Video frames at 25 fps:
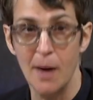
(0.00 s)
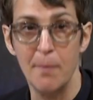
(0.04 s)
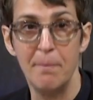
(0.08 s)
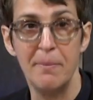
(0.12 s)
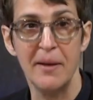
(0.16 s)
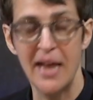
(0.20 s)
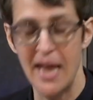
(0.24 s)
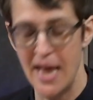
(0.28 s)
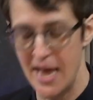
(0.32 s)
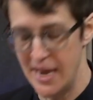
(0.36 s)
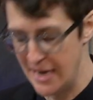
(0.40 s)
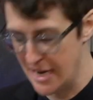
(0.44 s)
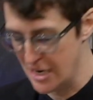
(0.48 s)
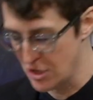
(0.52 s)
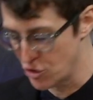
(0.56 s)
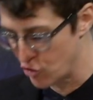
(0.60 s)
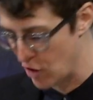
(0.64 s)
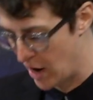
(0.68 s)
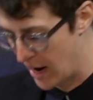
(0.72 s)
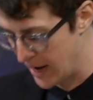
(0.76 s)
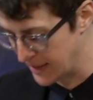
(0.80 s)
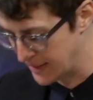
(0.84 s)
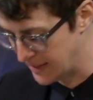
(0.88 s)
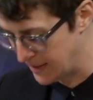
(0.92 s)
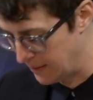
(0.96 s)
up again and
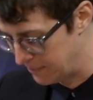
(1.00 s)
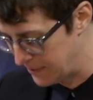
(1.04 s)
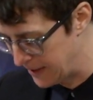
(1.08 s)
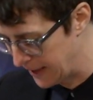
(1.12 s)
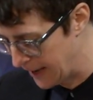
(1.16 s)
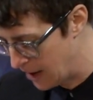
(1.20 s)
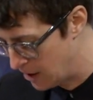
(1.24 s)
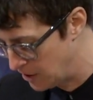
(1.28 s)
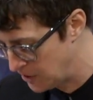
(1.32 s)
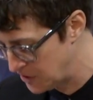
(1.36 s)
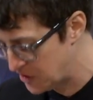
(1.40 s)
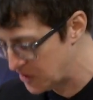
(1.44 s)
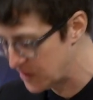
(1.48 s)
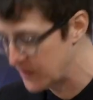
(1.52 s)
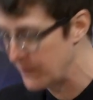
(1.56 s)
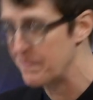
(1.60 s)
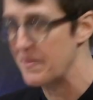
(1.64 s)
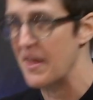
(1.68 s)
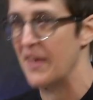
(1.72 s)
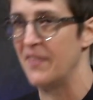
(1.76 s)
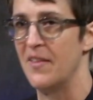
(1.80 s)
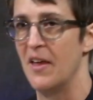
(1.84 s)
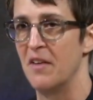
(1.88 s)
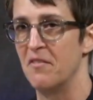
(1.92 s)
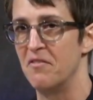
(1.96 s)
trying something else,
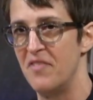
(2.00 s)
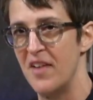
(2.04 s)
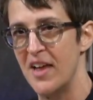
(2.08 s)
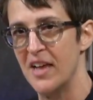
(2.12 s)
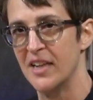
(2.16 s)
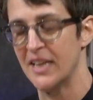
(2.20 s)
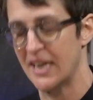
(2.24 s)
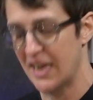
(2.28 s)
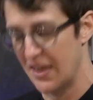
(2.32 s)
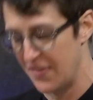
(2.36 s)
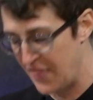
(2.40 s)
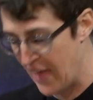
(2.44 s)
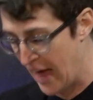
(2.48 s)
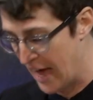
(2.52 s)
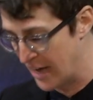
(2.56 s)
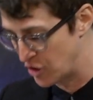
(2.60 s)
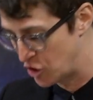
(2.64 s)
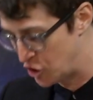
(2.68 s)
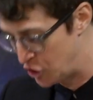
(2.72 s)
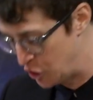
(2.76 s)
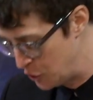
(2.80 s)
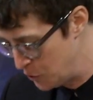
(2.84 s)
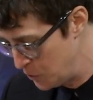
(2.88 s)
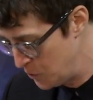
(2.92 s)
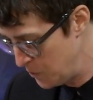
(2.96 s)
and then failing at that
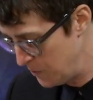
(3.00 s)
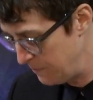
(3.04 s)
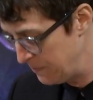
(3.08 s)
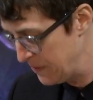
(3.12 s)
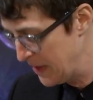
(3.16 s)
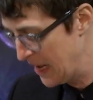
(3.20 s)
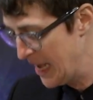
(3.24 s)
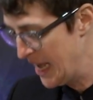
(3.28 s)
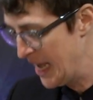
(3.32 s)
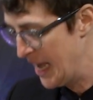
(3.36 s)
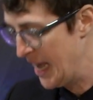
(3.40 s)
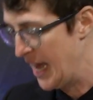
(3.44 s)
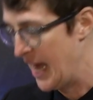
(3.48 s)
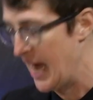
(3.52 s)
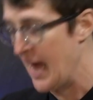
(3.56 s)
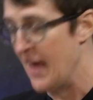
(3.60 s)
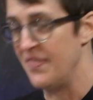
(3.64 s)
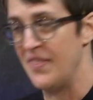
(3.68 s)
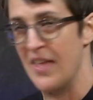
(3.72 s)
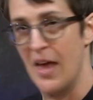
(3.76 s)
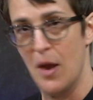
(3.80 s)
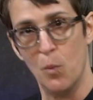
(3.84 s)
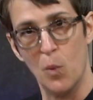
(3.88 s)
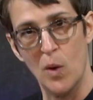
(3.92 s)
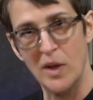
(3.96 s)
too,
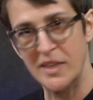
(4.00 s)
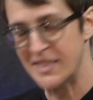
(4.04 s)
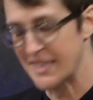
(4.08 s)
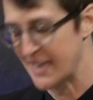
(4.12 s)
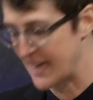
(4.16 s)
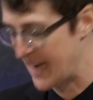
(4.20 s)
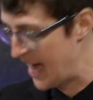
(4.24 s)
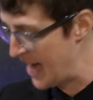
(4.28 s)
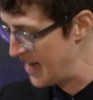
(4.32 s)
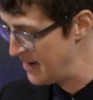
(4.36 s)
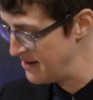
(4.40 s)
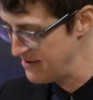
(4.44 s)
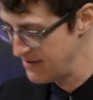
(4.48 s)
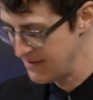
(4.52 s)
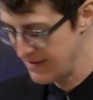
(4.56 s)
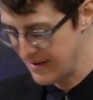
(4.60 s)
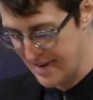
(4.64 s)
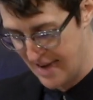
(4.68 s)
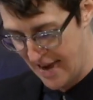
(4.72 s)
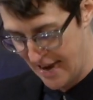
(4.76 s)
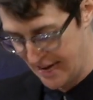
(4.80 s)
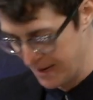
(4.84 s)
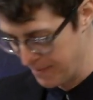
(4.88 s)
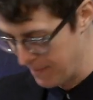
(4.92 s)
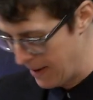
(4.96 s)
and then once again
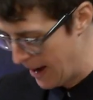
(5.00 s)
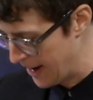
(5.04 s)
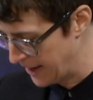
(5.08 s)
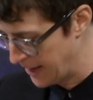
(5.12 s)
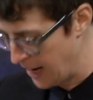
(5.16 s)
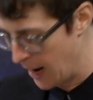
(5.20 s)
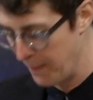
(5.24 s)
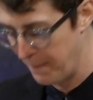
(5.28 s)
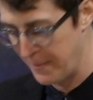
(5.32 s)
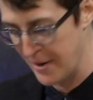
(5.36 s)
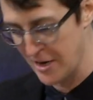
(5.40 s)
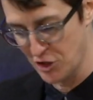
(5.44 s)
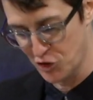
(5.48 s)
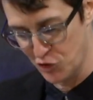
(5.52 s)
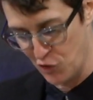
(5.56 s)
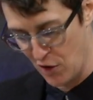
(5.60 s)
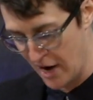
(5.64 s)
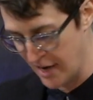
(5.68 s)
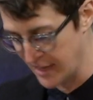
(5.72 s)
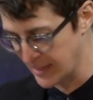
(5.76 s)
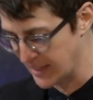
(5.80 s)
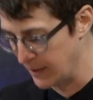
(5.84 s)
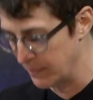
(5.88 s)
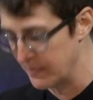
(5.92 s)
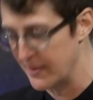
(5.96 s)
getting back up and
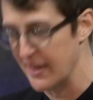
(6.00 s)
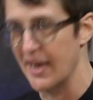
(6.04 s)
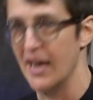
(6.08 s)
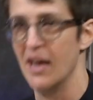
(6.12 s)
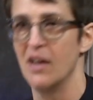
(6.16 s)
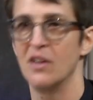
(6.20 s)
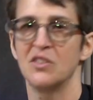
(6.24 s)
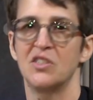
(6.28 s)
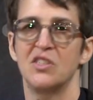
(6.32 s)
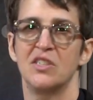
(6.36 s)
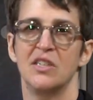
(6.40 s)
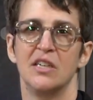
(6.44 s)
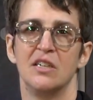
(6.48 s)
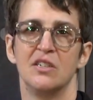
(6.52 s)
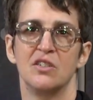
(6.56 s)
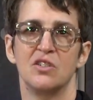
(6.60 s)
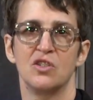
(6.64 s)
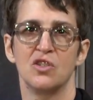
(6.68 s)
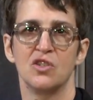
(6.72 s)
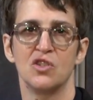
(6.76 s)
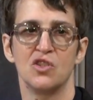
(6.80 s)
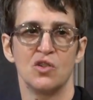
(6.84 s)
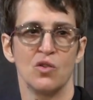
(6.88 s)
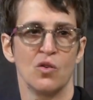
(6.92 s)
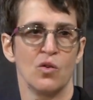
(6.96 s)
trying something else. It is
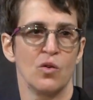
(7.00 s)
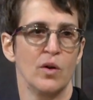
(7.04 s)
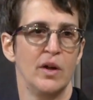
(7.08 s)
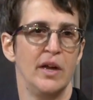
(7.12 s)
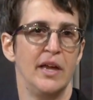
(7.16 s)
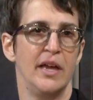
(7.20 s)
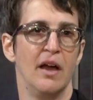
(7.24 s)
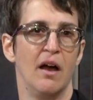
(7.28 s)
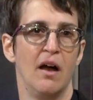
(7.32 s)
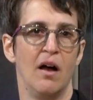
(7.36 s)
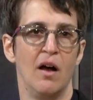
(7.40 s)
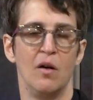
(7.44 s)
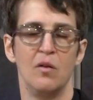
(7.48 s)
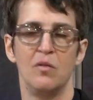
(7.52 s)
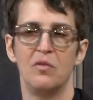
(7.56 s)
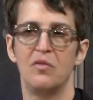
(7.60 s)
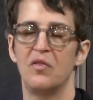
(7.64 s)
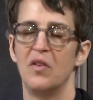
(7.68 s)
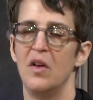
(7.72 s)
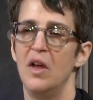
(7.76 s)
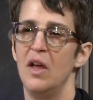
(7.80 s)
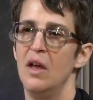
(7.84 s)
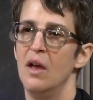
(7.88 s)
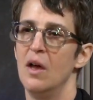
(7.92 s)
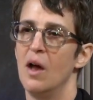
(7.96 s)
the story
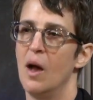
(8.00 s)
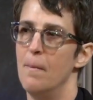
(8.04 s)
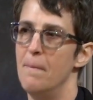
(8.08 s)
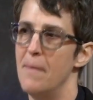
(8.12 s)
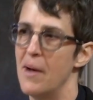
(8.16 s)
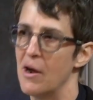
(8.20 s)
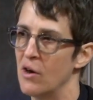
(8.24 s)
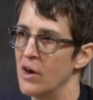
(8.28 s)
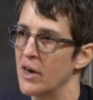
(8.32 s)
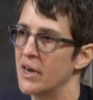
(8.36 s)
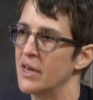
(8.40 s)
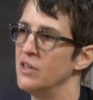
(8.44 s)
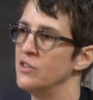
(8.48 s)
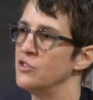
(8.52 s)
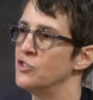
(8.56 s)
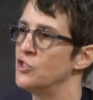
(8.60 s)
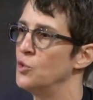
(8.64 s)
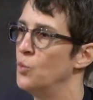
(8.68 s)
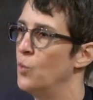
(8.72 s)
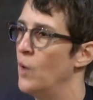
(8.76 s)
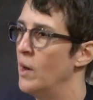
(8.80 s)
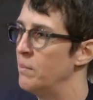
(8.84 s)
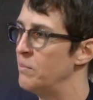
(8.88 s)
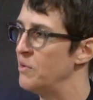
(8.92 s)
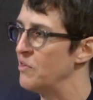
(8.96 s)
of Americans
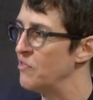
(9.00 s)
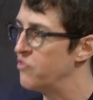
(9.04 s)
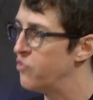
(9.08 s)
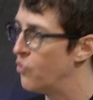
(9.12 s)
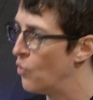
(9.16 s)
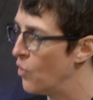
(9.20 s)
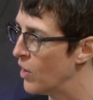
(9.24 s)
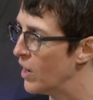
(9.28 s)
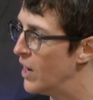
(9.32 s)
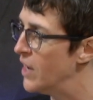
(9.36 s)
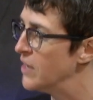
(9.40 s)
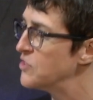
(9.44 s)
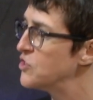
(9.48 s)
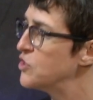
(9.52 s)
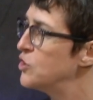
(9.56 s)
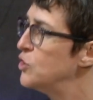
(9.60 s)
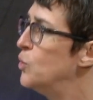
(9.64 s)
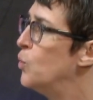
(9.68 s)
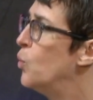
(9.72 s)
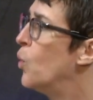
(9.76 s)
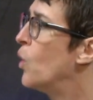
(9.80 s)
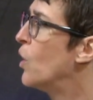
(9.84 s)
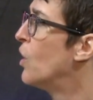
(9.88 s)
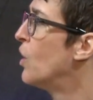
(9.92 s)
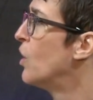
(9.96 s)
who went before us,
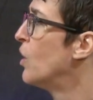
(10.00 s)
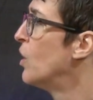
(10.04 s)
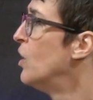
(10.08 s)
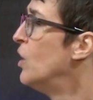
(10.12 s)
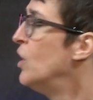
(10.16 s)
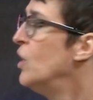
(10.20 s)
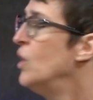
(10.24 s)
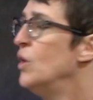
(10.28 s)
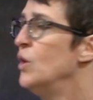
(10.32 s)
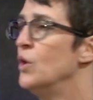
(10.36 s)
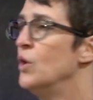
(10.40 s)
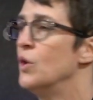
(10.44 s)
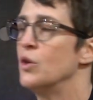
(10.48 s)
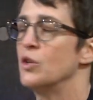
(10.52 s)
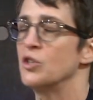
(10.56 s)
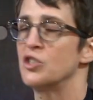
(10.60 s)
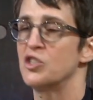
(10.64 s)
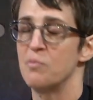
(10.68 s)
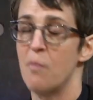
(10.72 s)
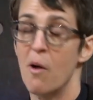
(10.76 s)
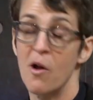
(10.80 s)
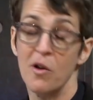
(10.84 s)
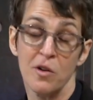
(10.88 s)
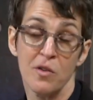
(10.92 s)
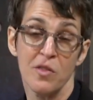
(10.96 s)
who were
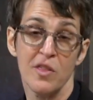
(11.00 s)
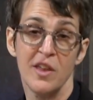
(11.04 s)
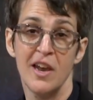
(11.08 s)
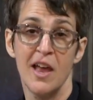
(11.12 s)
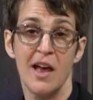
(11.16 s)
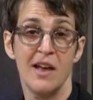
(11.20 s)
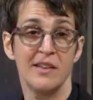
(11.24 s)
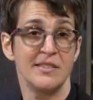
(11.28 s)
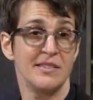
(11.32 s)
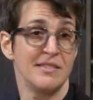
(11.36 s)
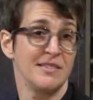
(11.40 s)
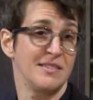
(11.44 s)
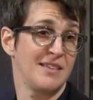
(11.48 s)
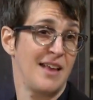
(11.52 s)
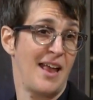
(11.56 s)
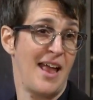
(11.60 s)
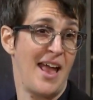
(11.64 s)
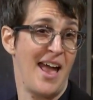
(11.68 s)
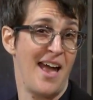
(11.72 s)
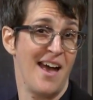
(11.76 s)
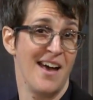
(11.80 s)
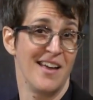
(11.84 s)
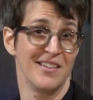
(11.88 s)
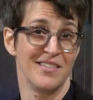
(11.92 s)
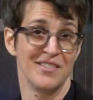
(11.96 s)
smarter than us
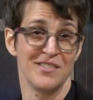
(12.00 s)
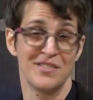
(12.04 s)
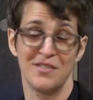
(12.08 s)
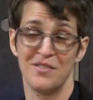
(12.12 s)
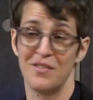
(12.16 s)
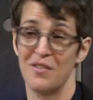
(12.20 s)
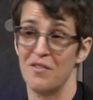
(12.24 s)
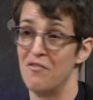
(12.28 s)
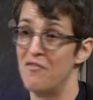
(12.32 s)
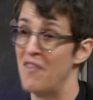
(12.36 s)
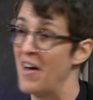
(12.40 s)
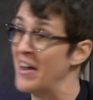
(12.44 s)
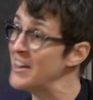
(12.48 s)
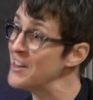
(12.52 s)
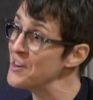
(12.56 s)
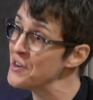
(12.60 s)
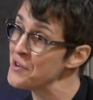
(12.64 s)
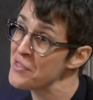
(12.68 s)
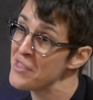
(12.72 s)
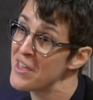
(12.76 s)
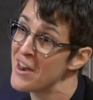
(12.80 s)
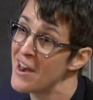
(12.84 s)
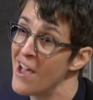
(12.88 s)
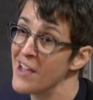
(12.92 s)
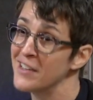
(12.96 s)
and
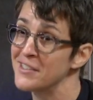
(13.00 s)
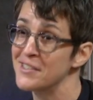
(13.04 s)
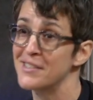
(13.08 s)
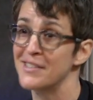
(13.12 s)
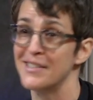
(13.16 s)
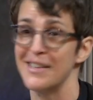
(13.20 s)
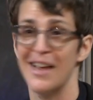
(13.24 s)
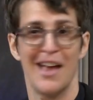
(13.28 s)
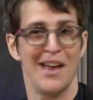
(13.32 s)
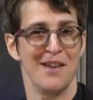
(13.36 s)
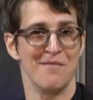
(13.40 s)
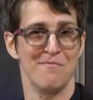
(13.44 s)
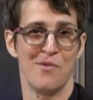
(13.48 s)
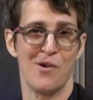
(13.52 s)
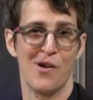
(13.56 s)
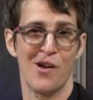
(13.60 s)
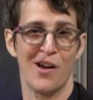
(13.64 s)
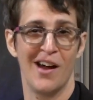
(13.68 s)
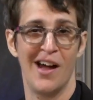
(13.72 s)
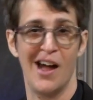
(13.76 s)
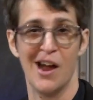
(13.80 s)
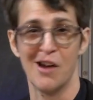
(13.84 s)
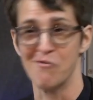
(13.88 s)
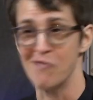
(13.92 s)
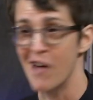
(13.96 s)
funnier than us and
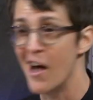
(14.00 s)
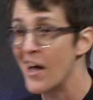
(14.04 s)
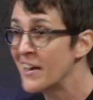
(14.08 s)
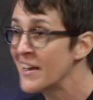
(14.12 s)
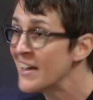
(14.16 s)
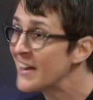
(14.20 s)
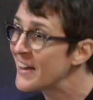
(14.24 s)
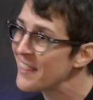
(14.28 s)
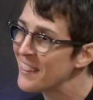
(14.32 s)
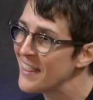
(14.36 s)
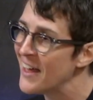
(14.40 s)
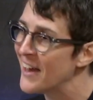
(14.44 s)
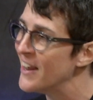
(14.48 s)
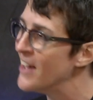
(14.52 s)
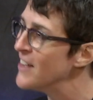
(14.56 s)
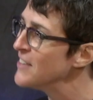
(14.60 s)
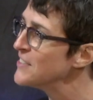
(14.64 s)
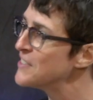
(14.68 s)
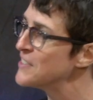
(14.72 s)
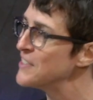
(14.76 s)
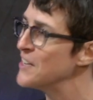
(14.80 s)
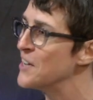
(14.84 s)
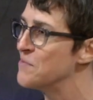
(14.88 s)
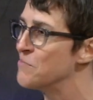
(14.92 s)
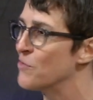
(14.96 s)
more ironic than
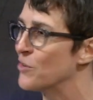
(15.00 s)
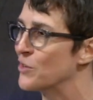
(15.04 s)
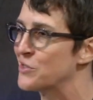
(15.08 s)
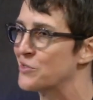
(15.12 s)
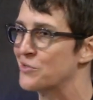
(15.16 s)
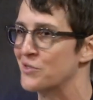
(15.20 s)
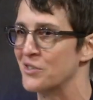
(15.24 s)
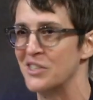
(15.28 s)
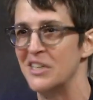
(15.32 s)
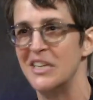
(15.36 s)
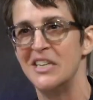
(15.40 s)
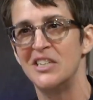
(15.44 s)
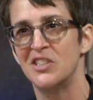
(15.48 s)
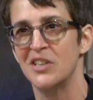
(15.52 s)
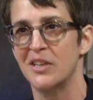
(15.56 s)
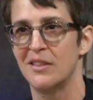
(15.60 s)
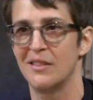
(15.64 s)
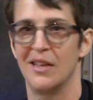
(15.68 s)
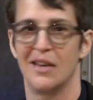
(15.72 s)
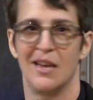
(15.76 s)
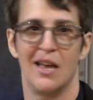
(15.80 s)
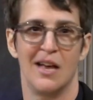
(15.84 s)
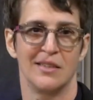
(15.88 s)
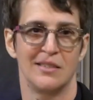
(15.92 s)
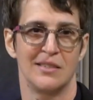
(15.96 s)
us and more strategic
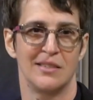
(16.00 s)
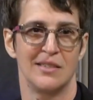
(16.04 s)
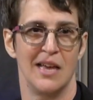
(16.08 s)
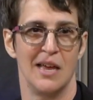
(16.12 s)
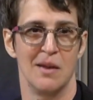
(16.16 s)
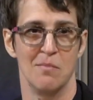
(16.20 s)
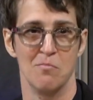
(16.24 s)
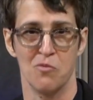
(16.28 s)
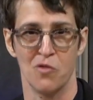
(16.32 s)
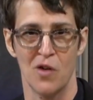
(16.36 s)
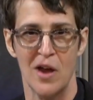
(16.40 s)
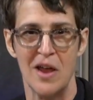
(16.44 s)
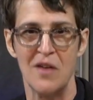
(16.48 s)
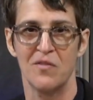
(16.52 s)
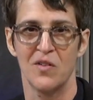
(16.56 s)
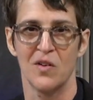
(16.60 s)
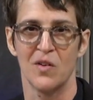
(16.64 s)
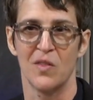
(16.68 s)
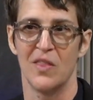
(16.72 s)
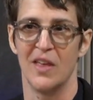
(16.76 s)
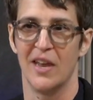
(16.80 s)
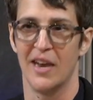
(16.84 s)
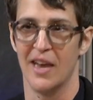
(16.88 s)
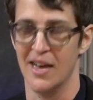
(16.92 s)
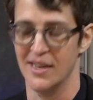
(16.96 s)
than us and
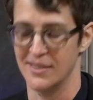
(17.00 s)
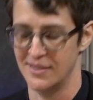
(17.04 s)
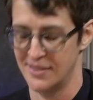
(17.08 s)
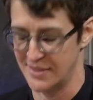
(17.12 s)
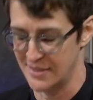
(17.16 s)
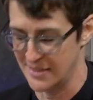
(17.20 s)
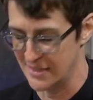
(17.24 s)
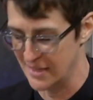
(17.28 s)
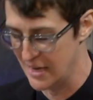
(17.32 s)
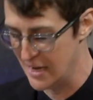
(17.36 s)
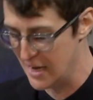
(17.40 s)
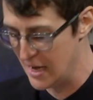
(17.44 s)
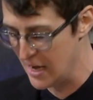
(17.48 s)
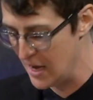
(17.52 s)
braver than us,